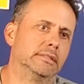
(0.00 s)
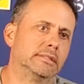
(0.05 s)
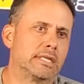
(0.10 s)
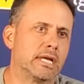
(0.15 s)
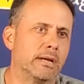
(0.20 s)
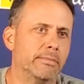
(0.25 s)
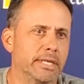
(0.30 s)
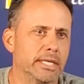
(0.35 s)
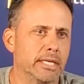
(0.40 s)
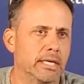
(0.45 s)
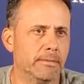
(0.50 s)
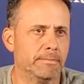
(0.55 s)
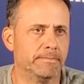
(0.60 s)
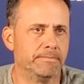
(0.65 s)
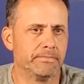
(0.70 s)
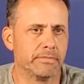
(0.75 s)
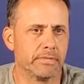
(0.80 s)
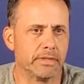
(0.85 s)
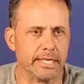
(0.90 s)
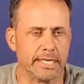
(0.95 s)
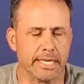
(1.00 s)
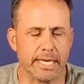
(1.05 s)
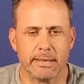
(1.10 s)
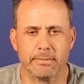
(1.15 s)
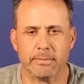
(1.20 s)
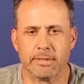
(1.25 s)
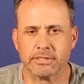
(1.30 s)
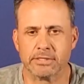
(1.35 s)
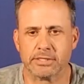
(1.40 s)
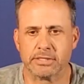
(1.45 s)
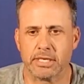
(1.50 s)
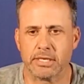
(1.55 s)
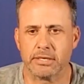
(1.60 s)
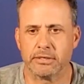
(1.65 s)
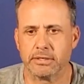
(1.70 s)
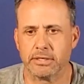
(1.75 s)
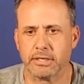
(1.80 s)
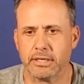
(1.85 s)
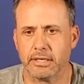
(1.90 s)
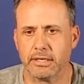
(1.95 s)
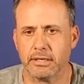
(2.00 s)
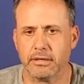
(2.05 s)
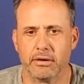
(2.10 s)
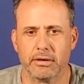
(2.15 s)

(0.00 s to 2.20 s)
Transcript: coming up, the game on Saturday.